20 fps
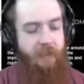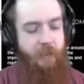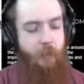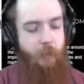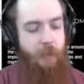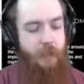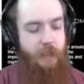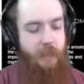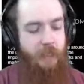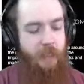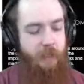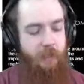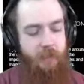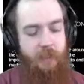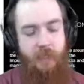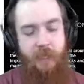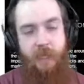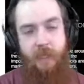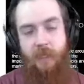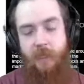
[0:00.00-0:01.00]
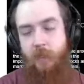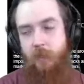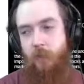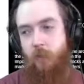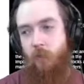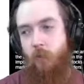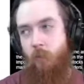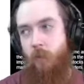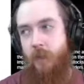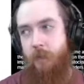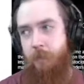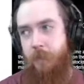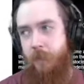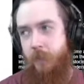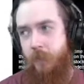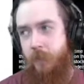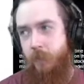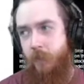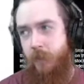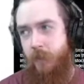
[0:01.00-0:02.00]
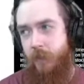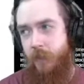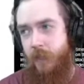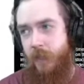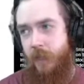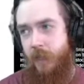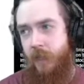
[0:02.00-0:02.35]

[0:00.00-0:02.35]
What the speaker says: switching gears and getting into a white pill story of the day,